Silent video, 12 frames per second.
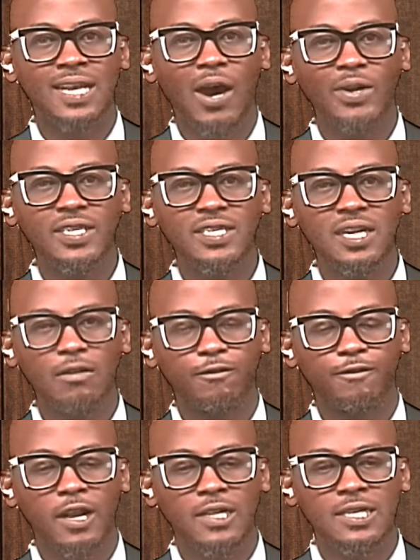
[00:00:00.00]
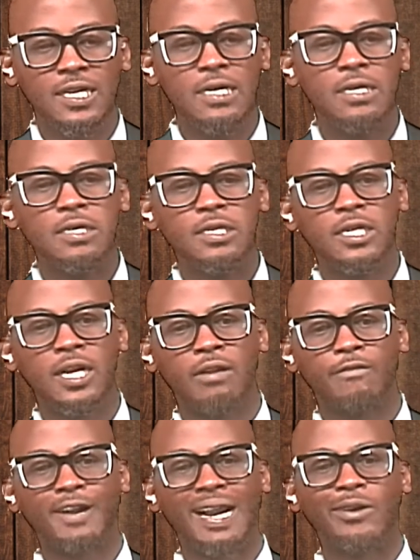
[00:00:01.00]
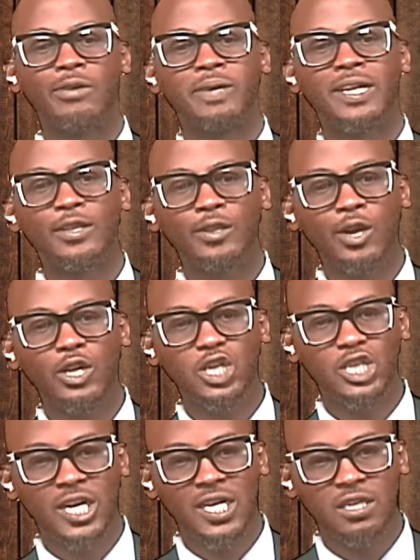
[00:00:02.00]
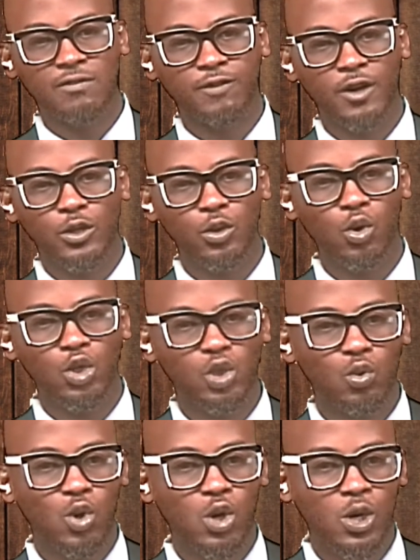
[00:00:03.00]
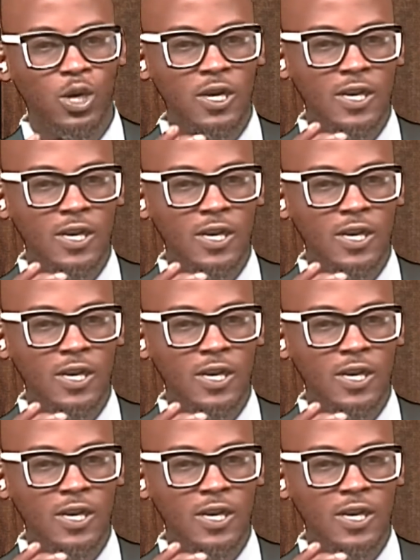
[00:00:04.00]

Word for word: how does it affect the learning environment, not just for those who are